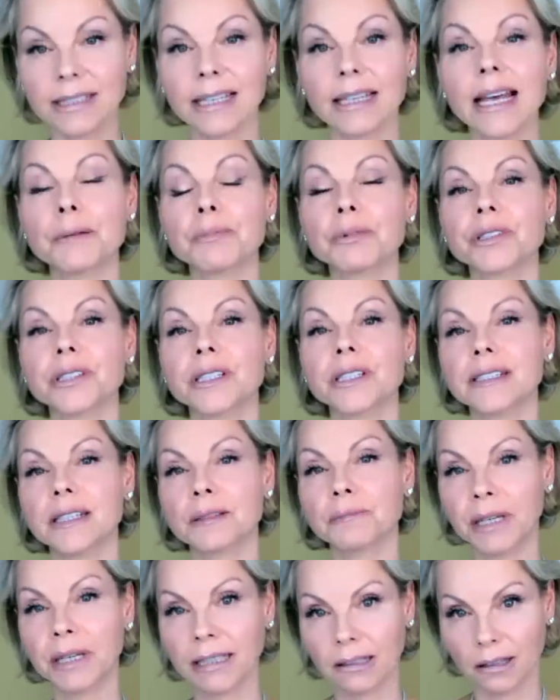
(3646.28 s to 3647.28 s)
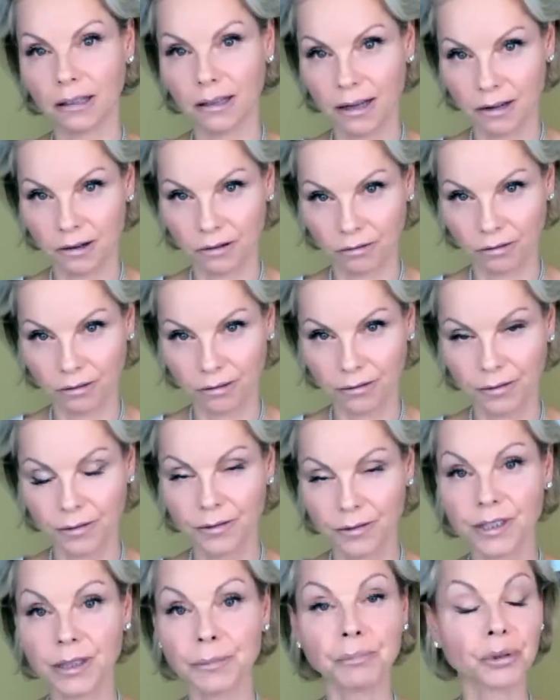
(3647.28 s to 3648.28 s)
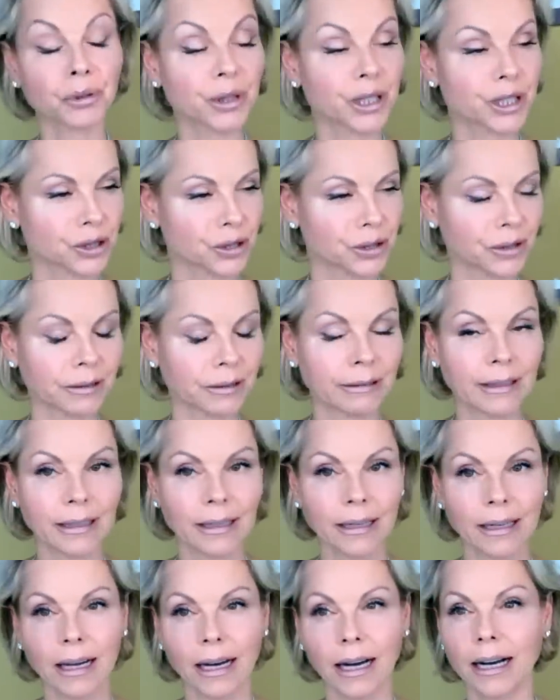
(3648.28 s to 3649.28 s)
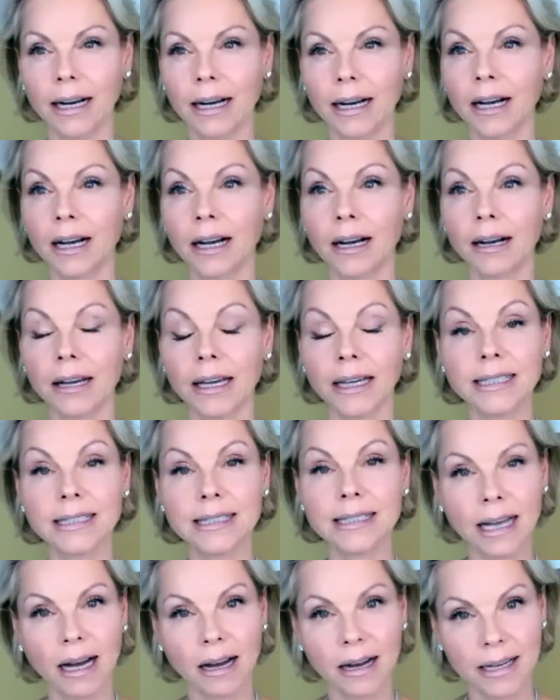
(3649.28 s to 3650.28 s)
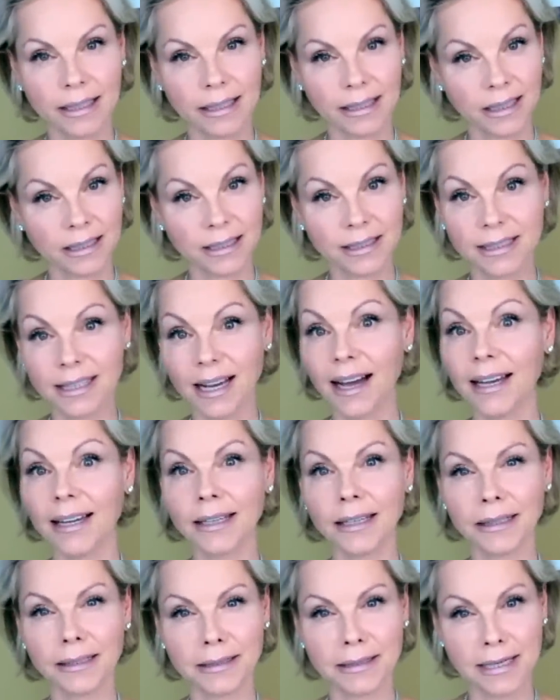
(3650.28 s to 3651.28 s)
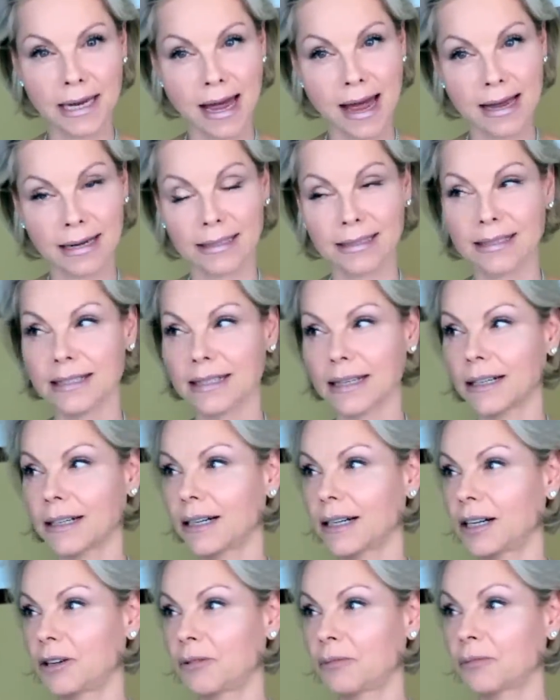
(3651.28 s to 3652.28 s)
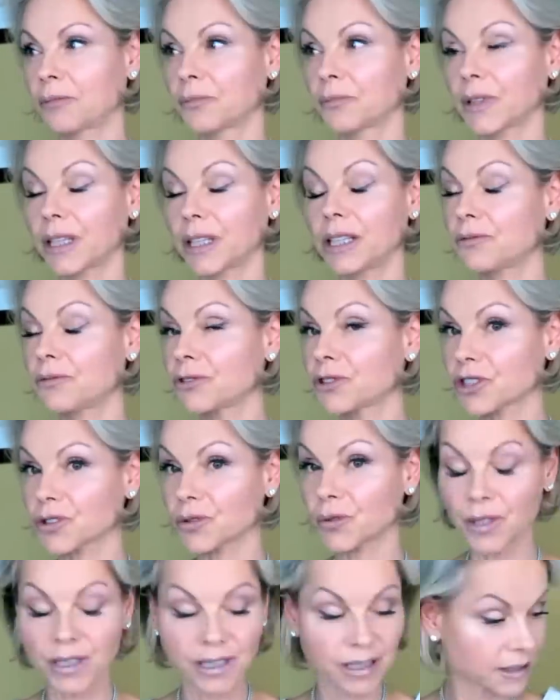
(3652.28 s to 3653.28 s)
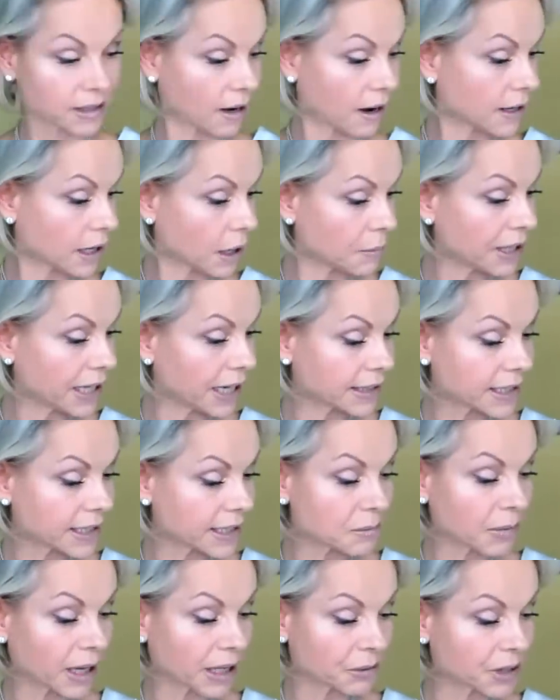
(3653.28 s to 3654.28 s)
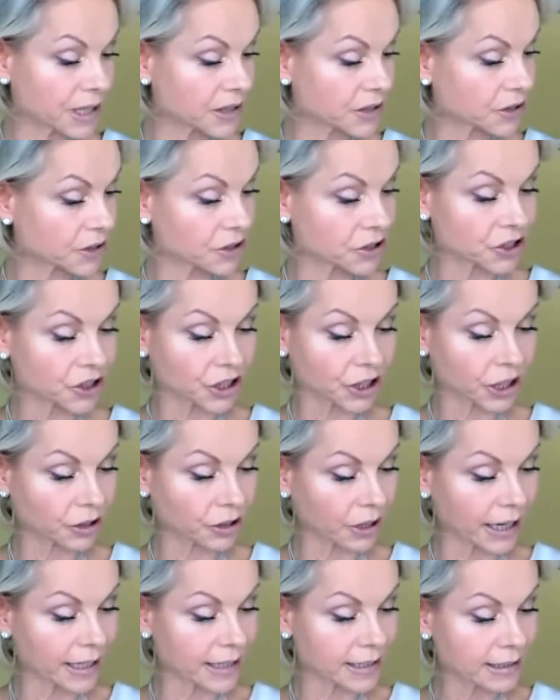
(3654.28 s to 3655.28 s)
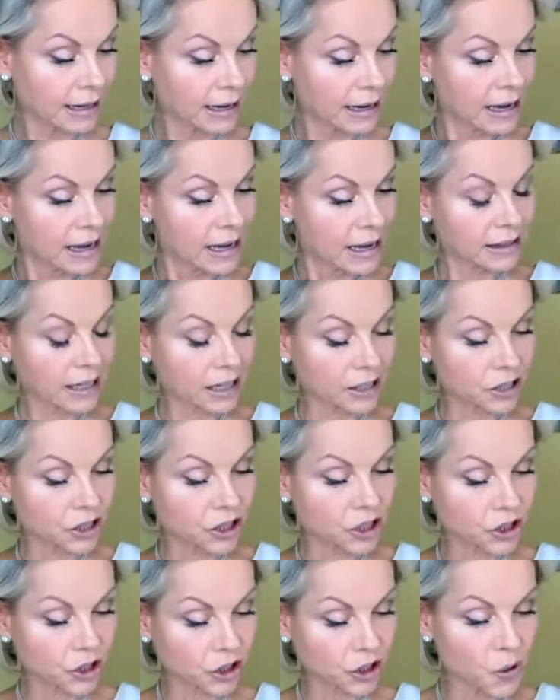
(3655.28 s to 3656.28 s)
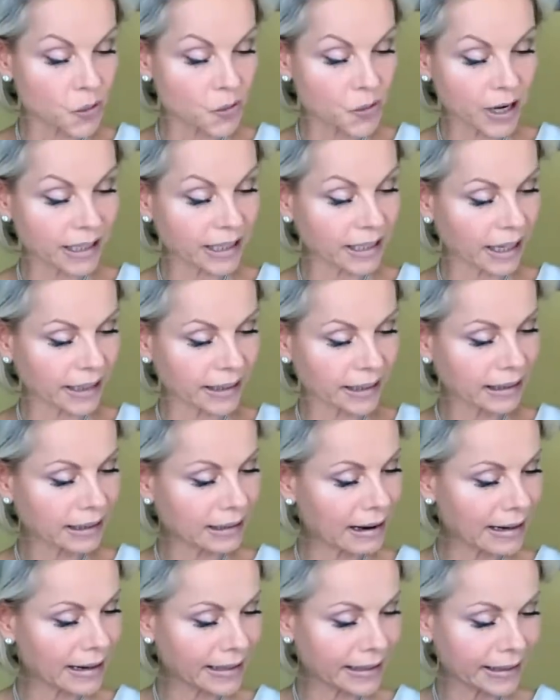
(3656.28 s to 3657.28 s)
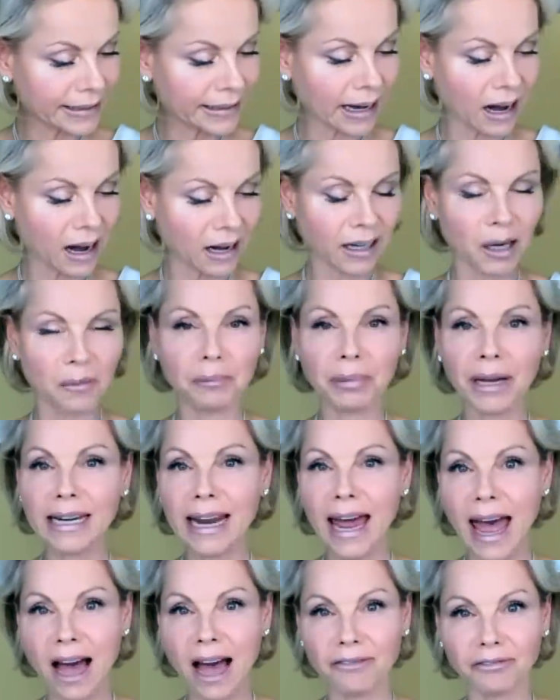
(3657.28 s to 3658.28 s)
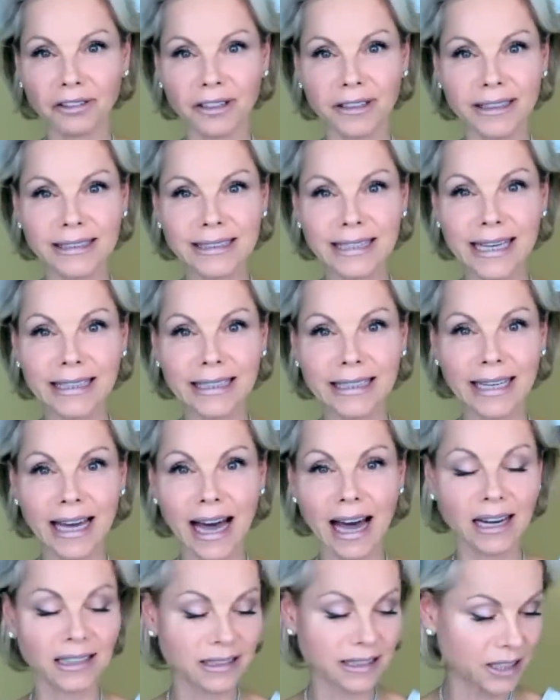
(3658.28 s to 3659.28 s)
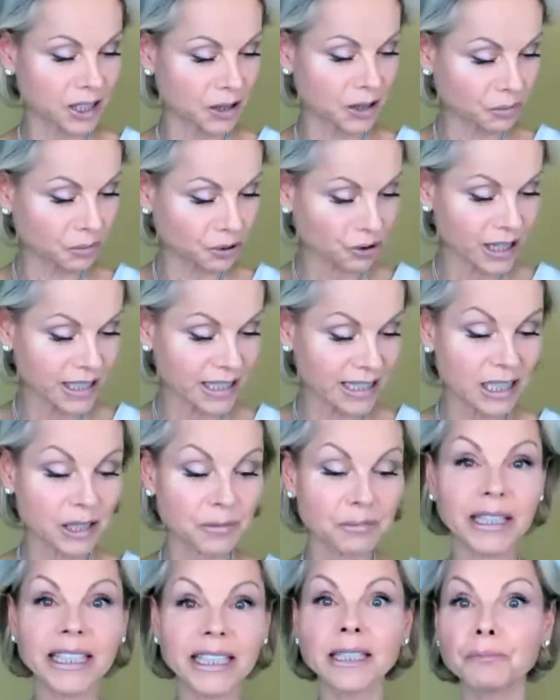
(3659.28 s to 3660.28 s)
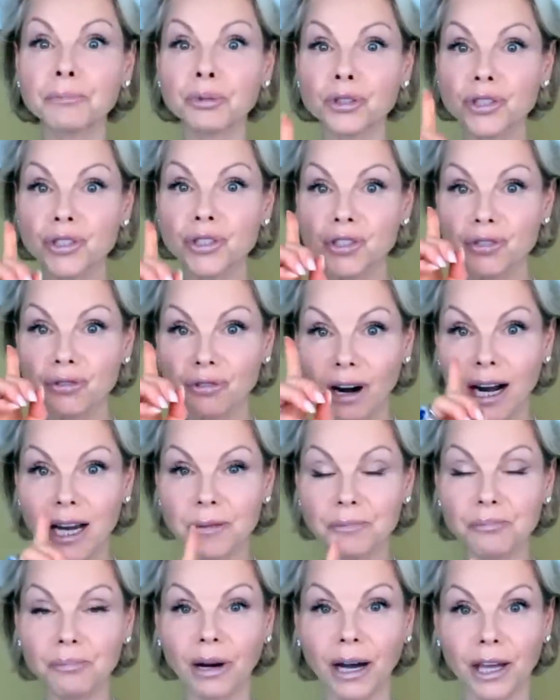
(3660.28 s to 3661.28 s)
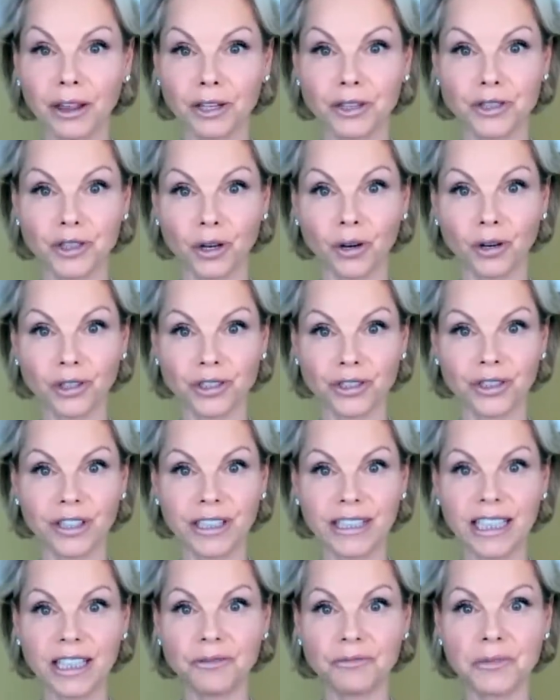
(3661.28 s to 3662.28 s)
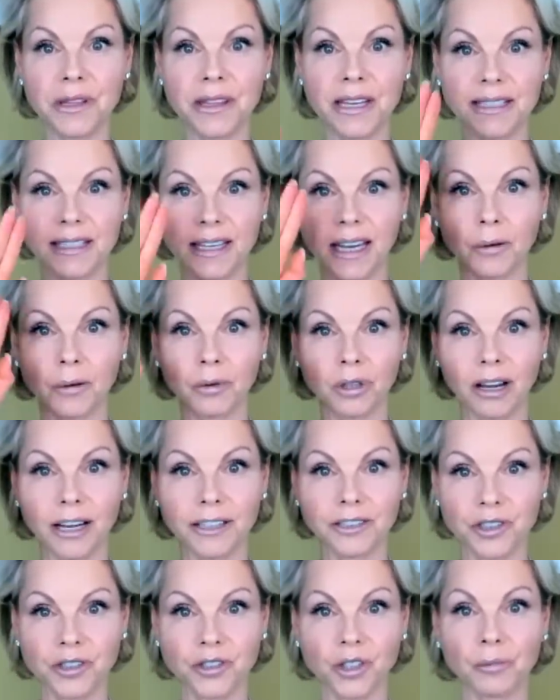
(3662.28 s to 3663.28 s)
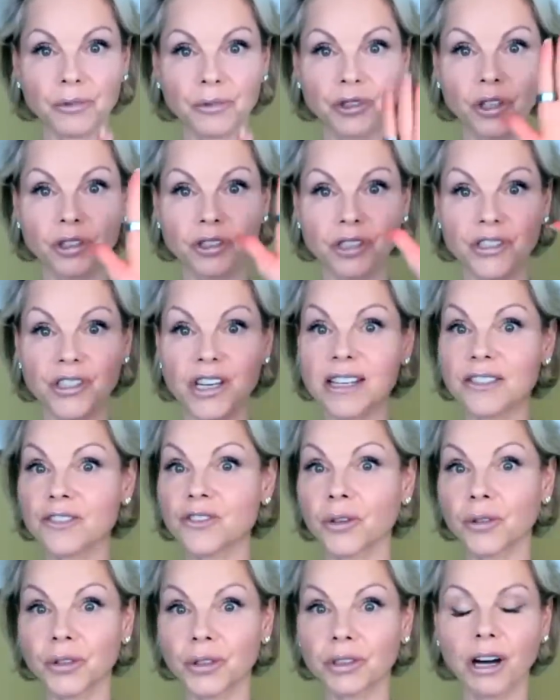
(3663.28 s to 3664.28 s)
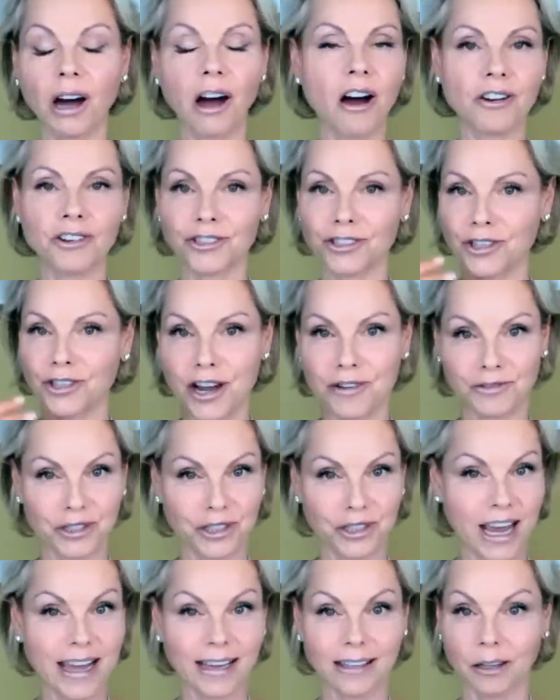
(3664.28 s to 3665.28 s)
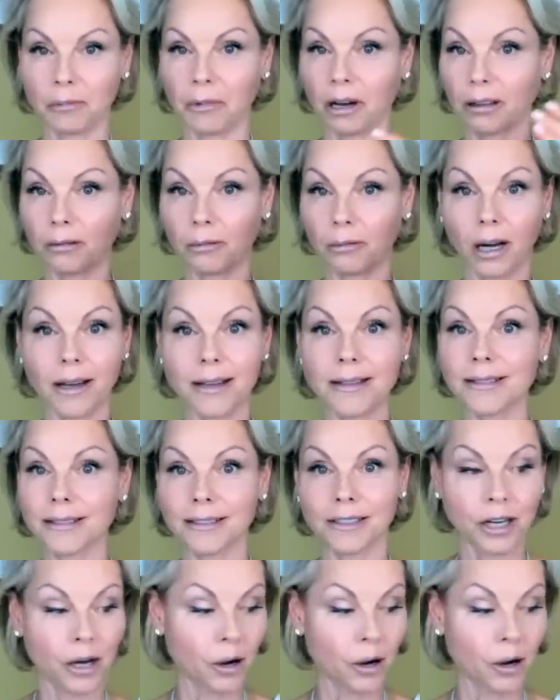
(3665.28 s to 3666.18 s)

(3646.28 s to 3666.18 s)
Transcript: celebrities and mental health, depression, anxiety attacks, even suicide. I mean, I did my research here, and there's so many, like Lady Gaga, Ben Affleck, taking antidepressants, being prescribed by the doctor. And even when they say, I would like to stop, the doctor says, no, you can't. You have to take them. Otherwise,